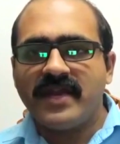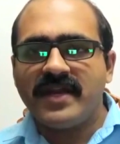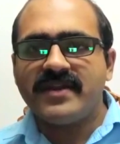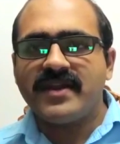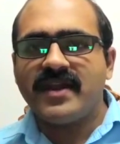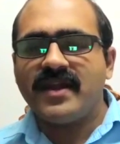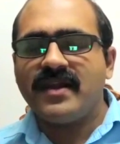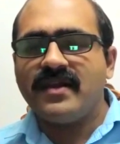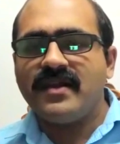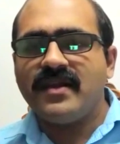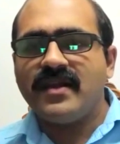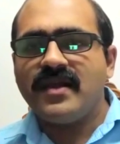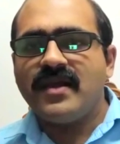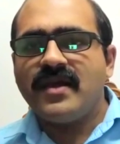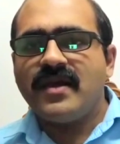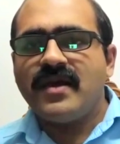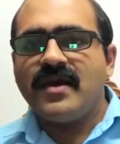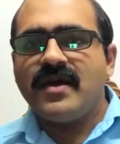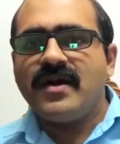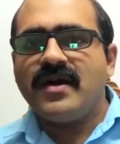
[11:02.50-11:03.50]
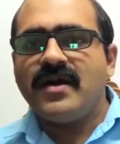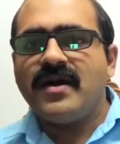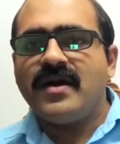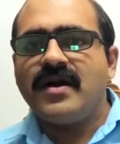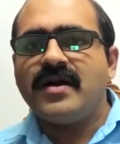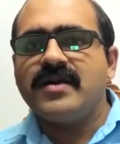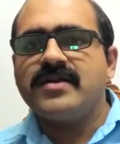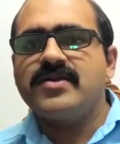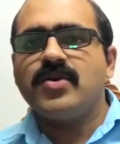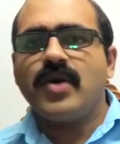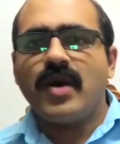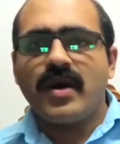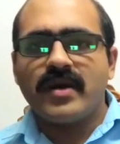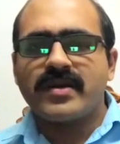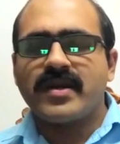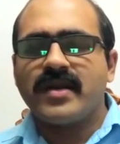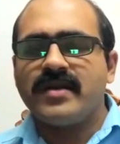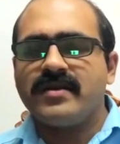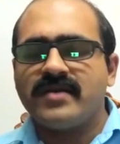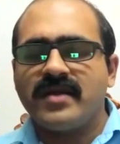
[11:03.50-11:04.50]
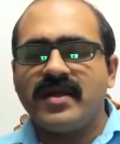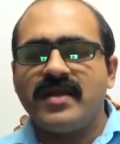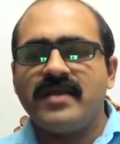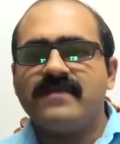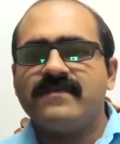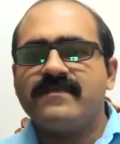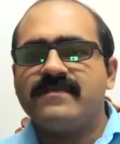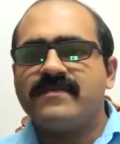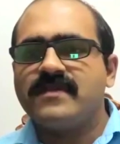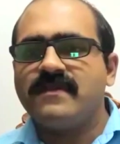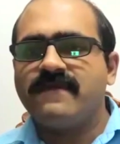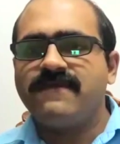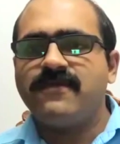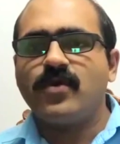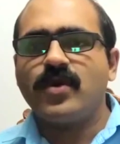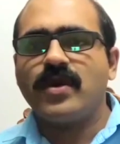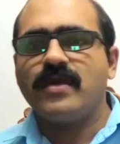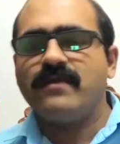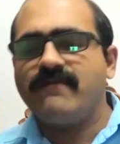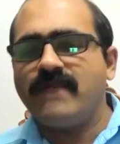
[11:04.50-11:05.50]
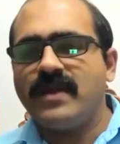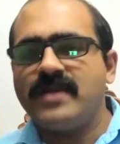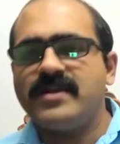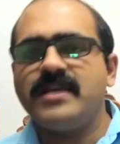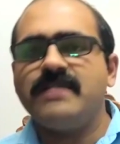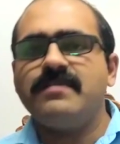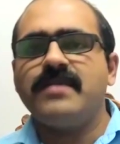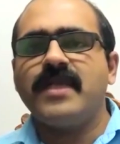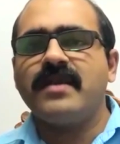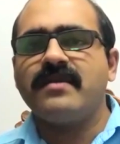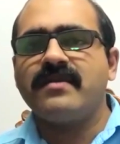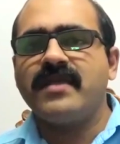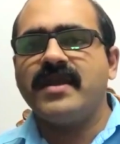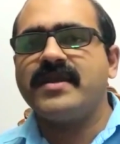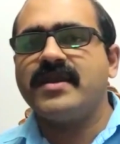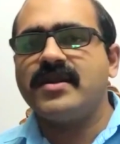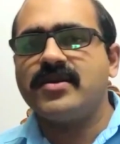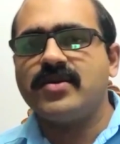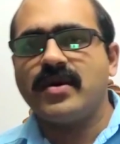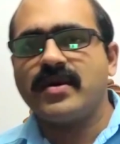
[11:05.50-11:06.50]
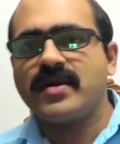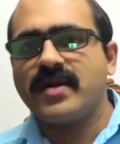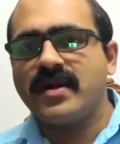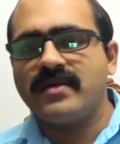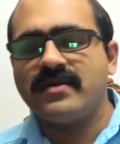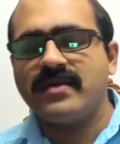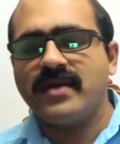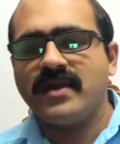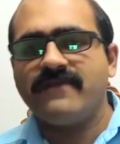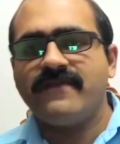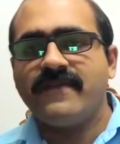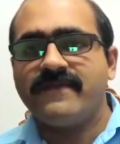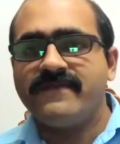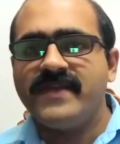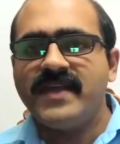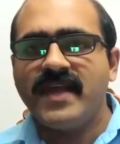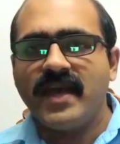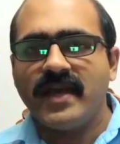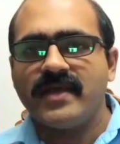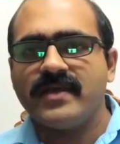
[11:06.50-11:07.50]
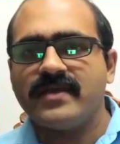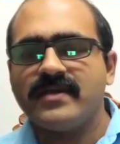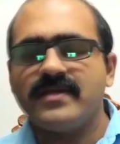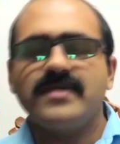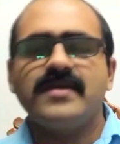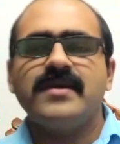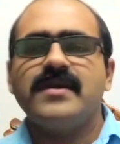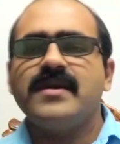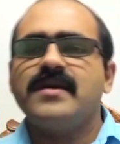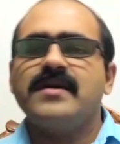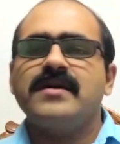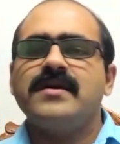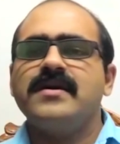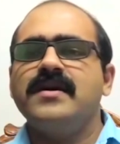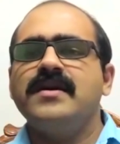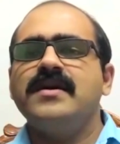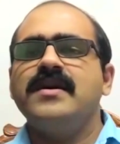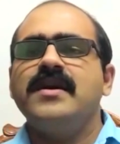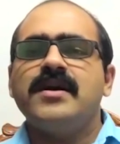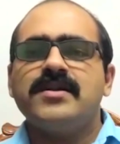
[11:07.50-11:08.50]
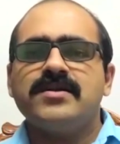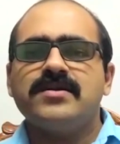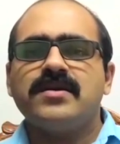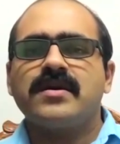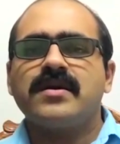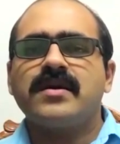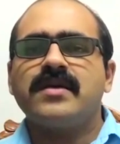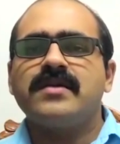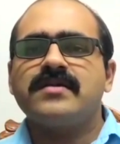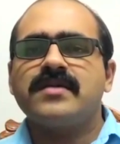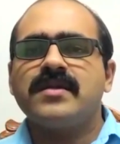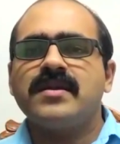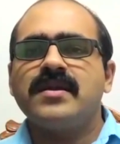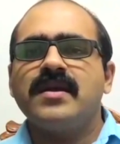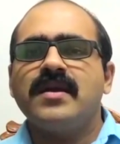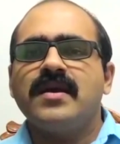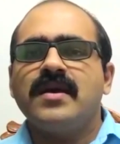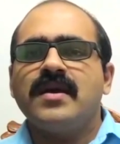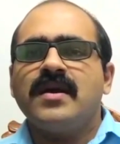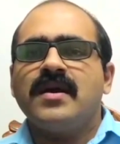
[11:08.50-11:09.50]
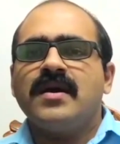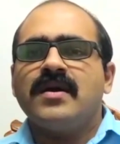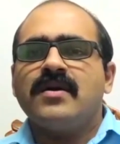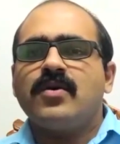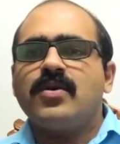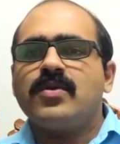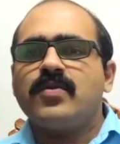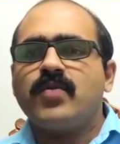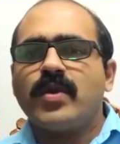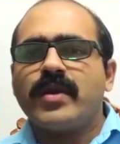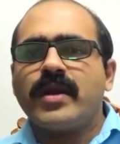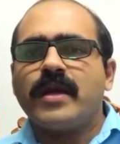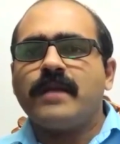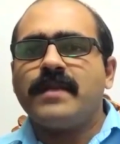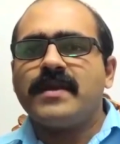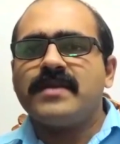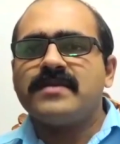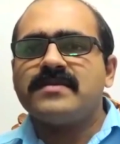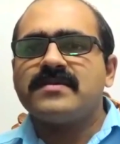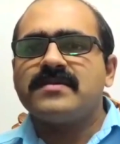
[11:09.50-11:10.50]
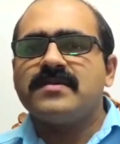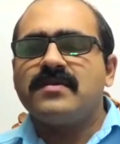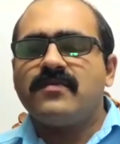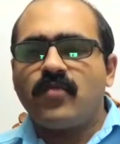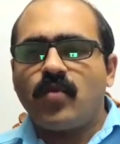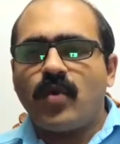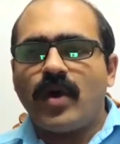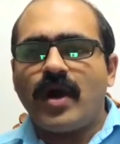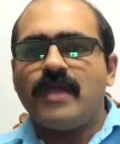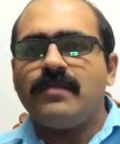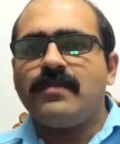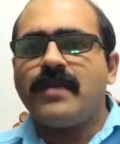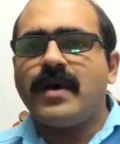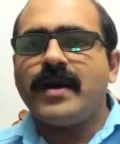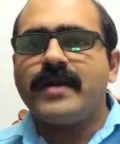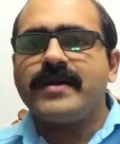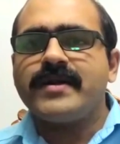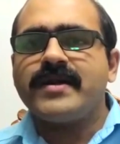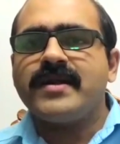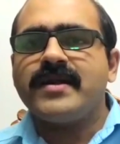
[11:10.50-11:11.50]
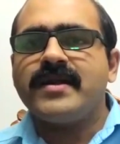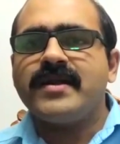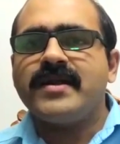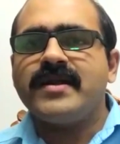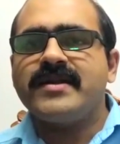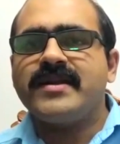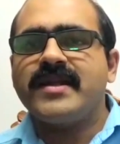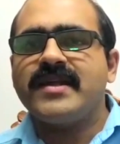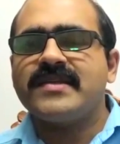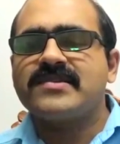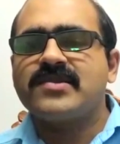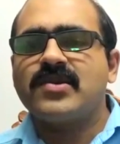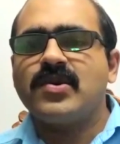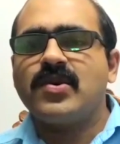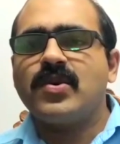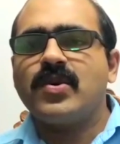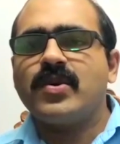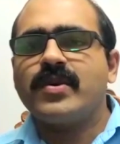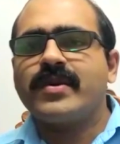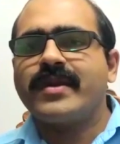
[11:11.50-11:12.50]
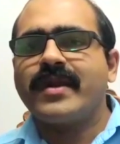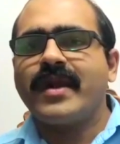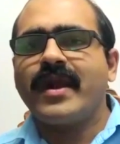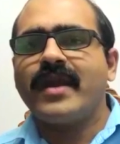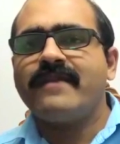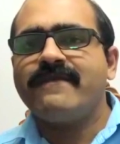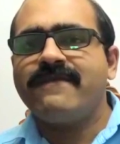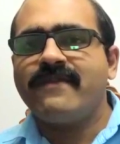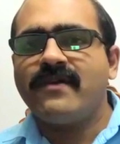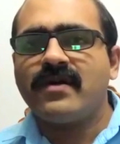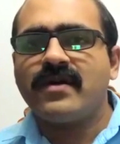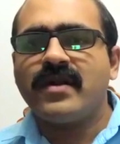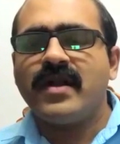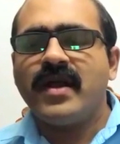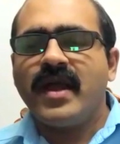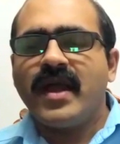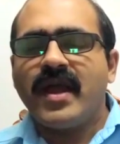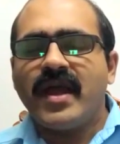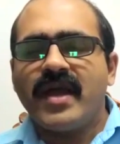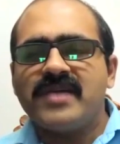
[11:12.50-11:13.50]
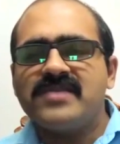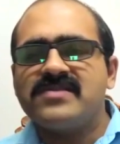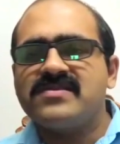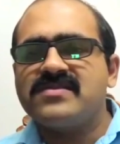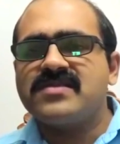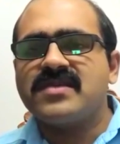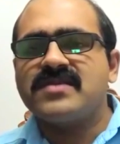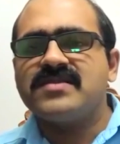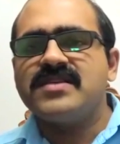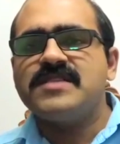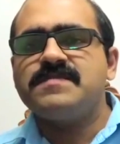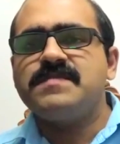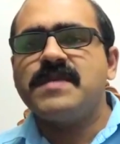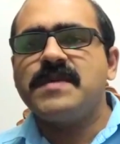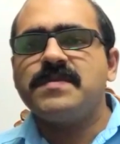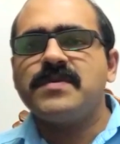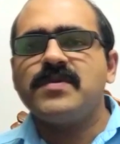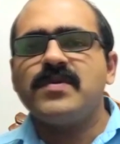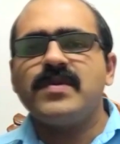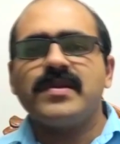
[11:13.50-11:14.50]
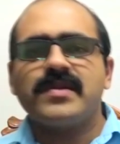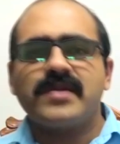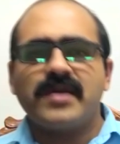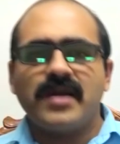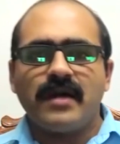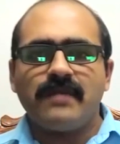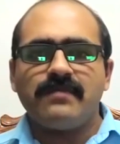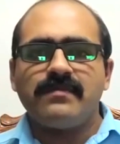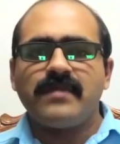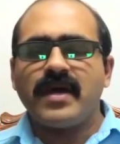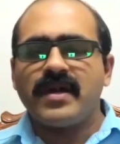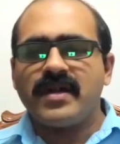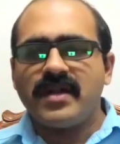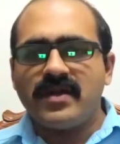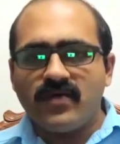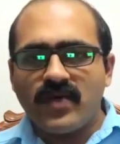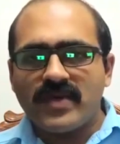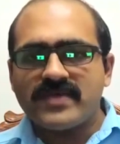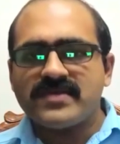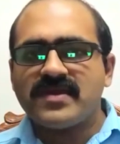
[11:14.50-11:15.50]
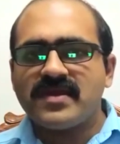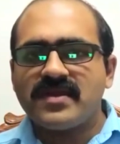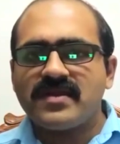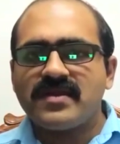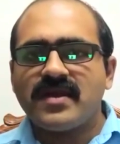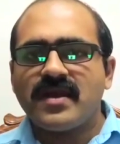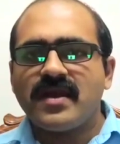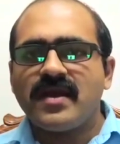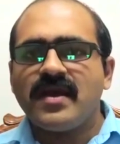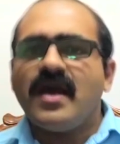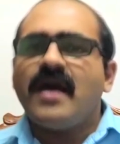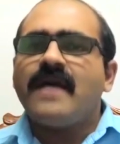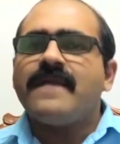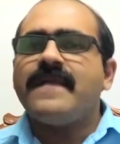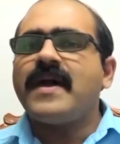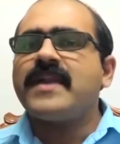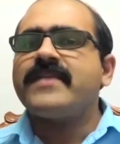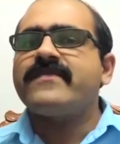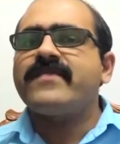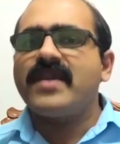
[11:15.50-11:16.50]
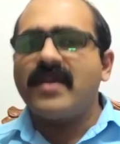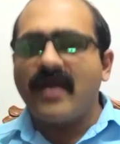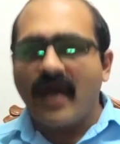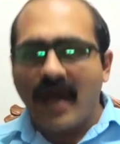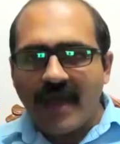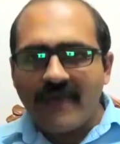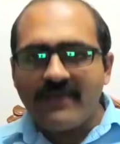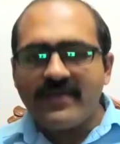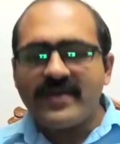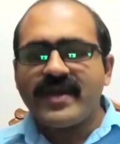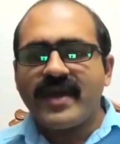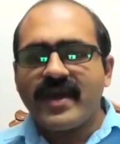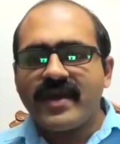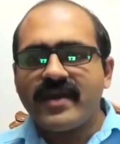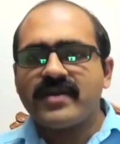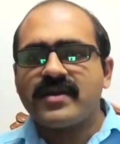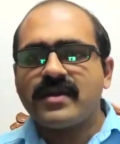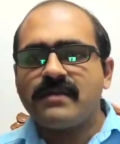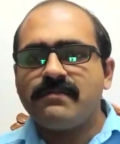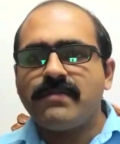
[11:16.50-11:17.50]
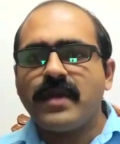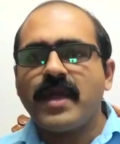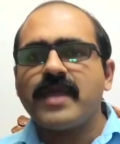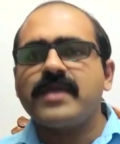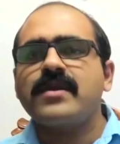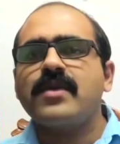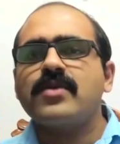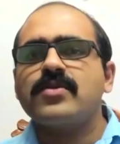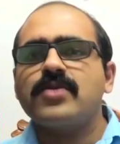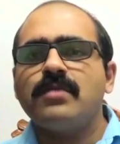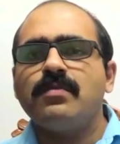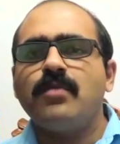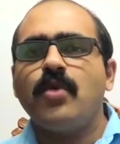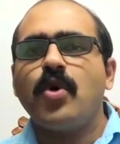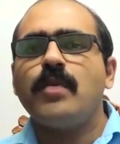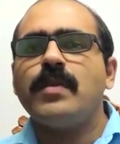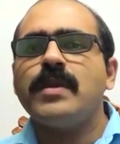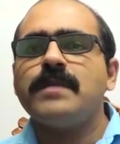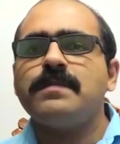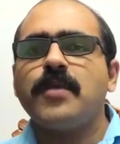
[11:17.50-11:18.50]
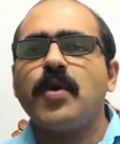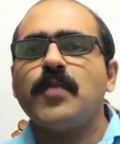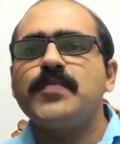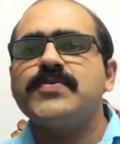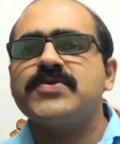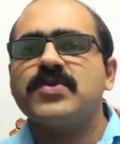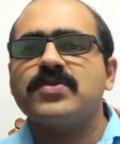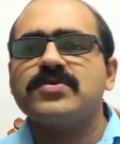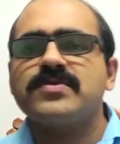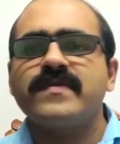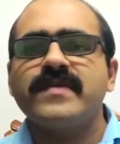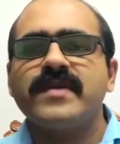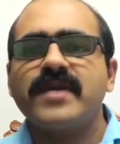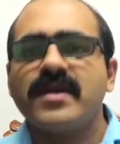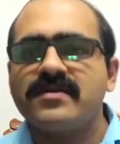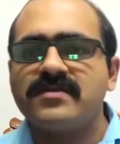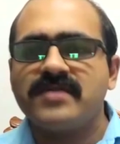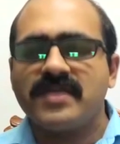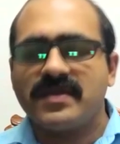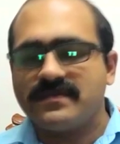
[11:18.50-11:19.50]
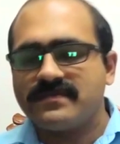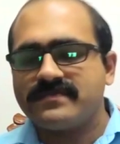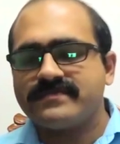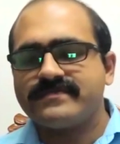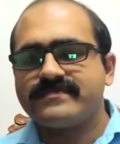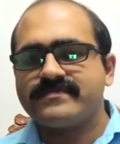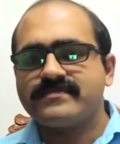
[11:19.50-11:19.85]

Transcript: retail to our country, the foreign multi-brand retail to our country, FDI to our country, what happens? Walmart, Tesco, Carrefour, etc. These people will come and invest in India. That will have a direct impact on the mom and pop stores of the country.